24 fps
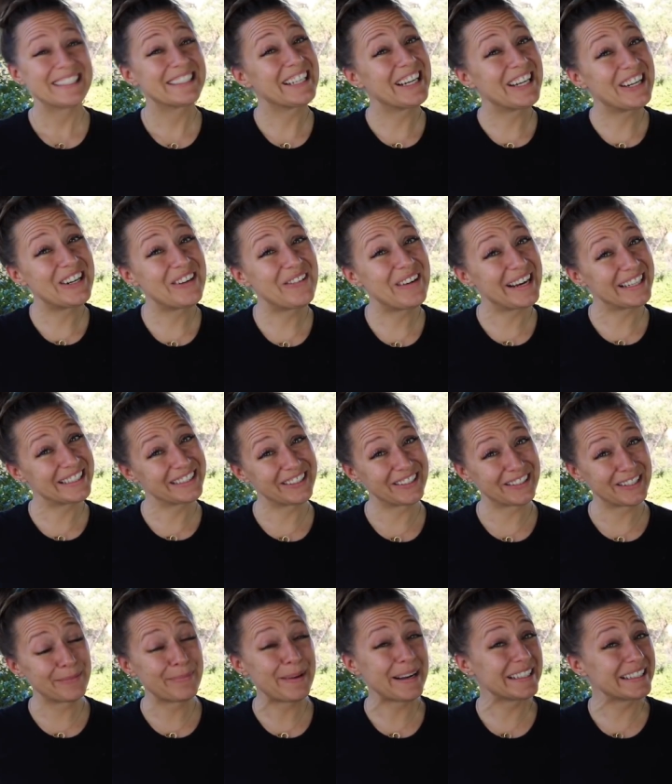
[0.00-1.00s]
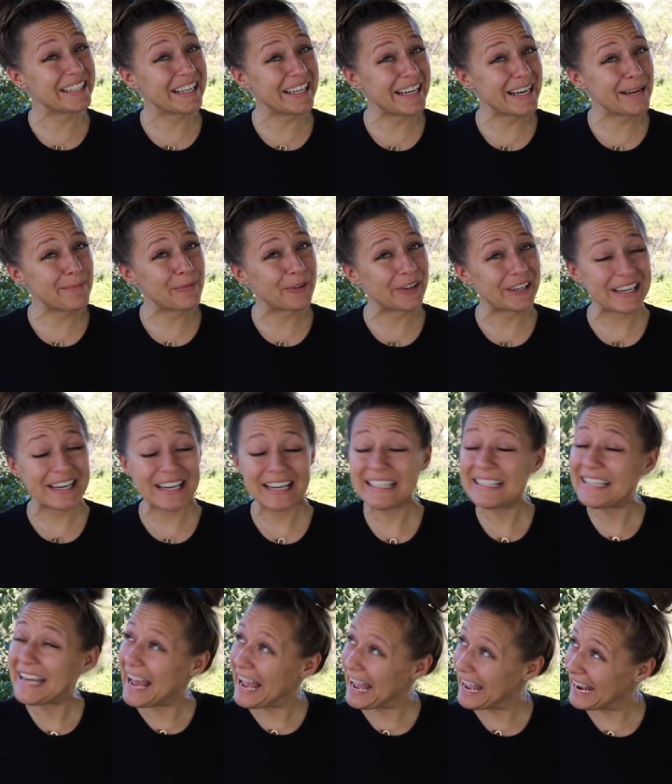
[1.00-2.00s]
So I started my Sunday
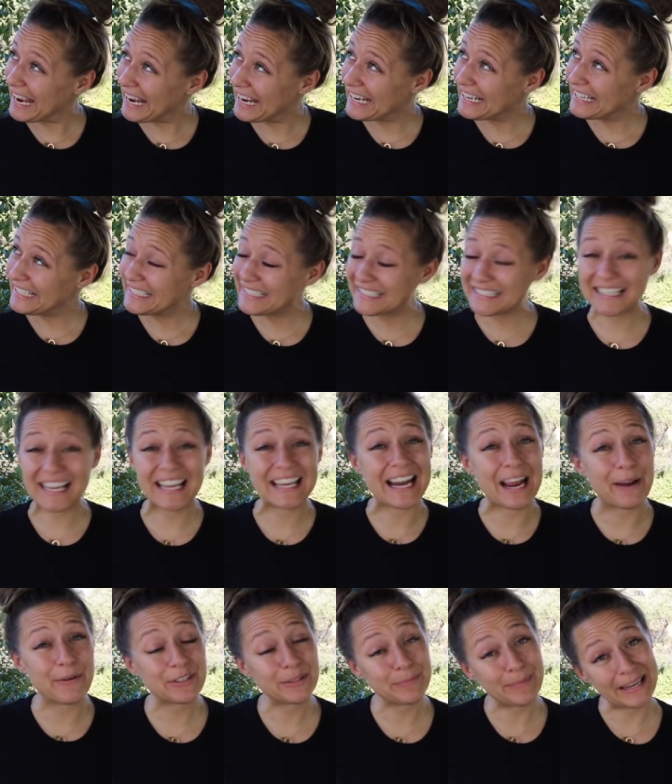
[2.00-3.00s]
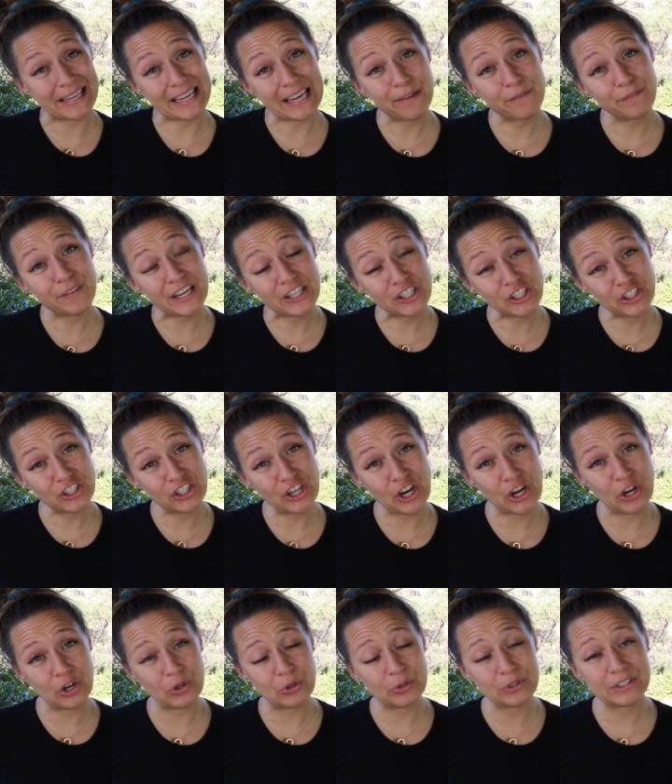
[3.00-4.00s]
morning nice, and I was making French
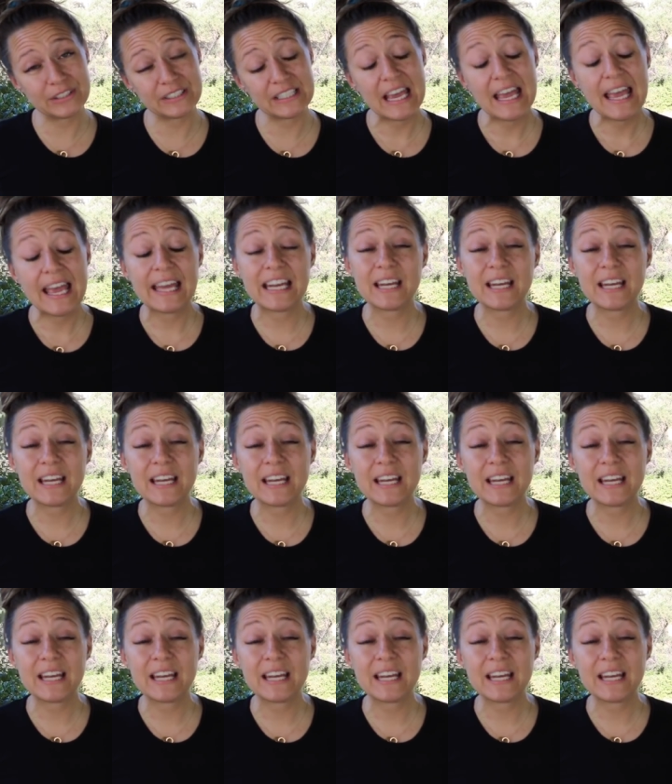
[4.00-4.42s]
toast,